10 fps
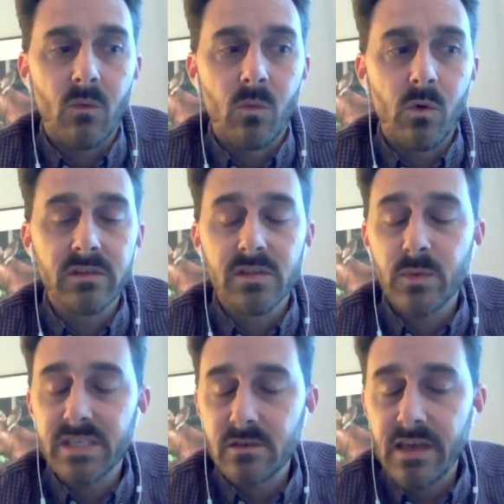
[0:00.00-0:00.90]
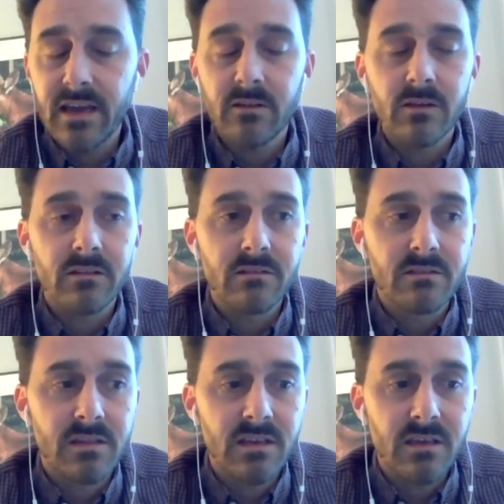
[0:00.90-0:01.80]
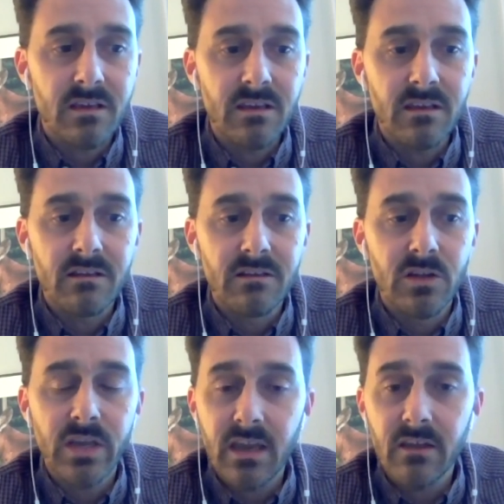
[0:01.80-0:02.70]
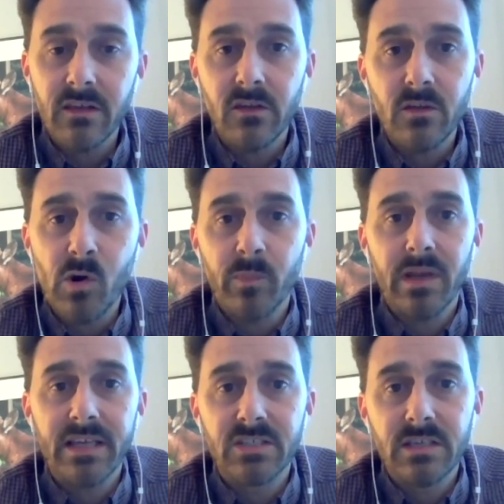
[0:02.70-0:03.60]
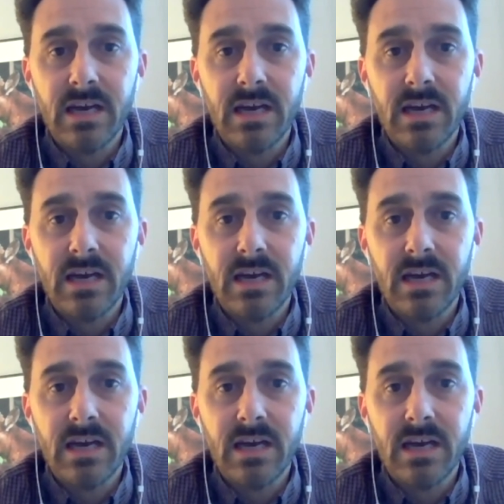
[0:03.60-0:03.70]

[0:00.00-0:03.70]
Once we do that, looking at the other population,